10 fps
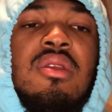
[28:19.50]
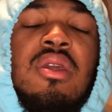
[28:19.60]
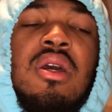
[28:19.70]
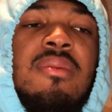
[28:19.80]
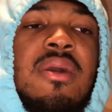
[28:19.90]

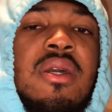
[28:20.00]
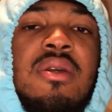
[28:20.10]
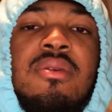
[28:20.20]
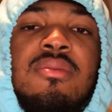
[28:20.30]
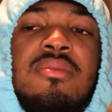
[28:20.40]
yeah,
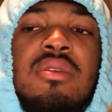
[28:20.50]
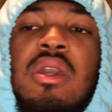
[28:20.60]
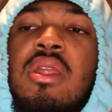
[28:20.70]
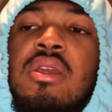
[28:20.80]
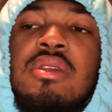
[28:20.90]
man, you
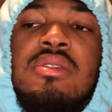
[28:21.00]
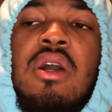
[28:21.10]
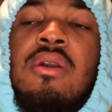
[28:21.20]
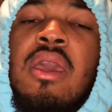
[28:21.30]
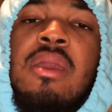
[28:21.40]
gotta get these.
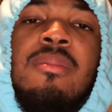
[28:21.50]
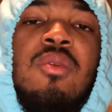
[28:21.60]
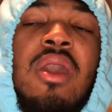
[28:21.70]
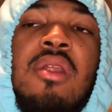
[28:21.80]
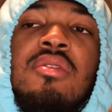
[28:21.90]
Hey,
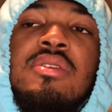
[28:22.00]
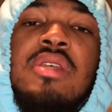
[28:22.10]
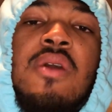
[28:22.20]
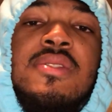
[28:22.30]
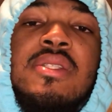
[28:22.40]
we gotta hold these
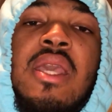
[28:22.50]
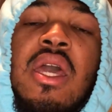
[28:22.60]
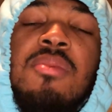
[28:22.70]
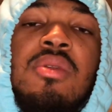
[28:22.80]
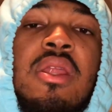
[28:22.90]
officers accountable.